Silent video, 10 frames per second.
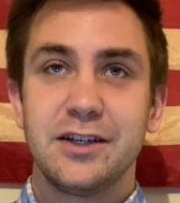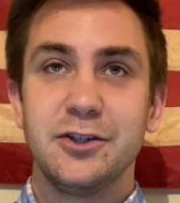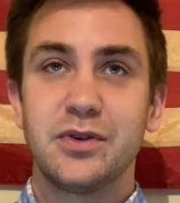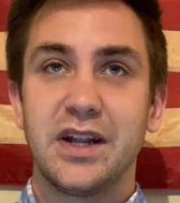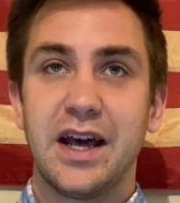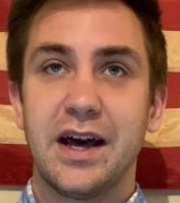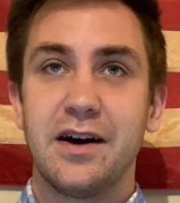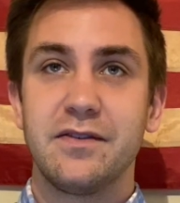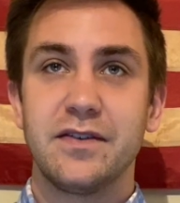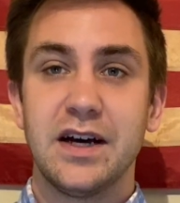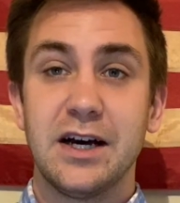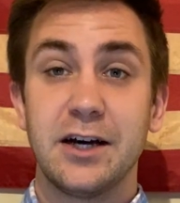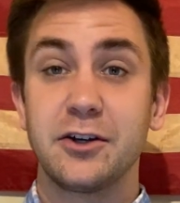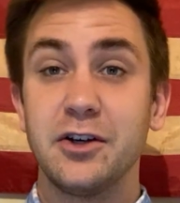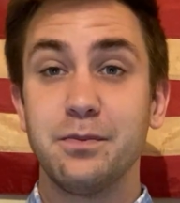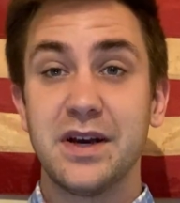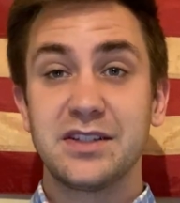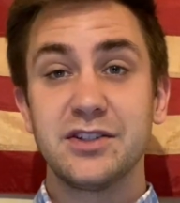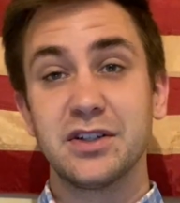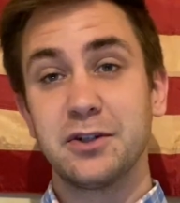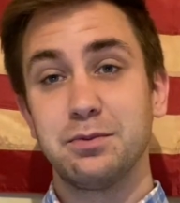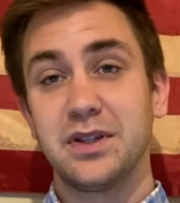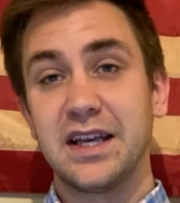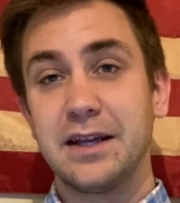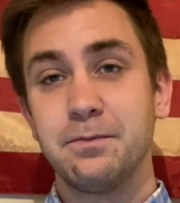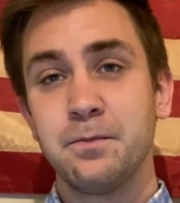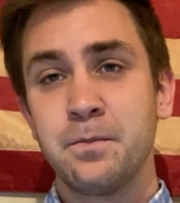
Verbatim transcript: You can have uh, a good message and a good plan.